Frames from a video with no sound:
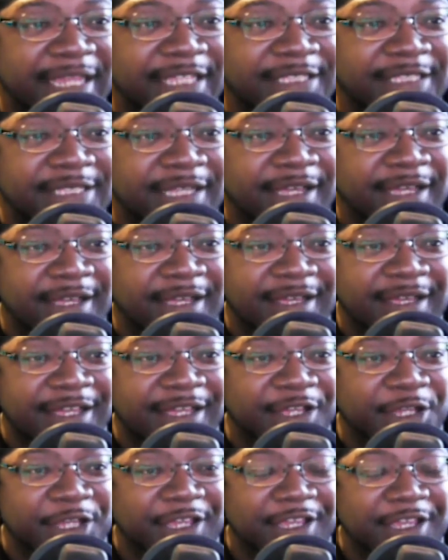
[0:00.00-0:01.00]
it's
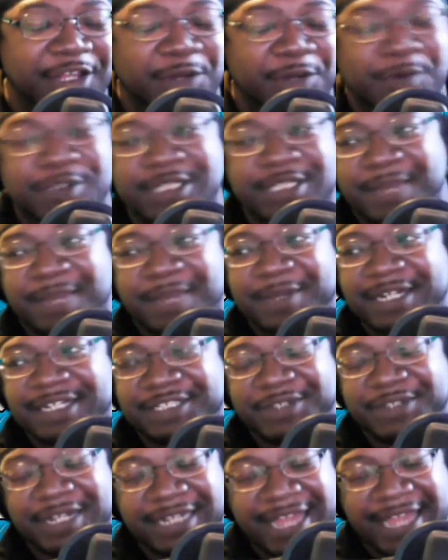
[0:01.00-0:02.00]
we was talking about the
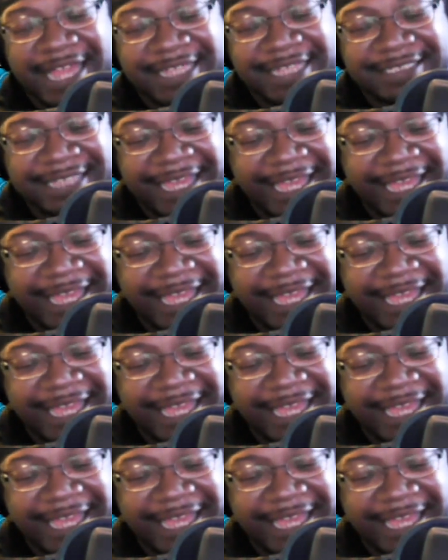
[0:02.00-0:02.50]
Detroit Lions.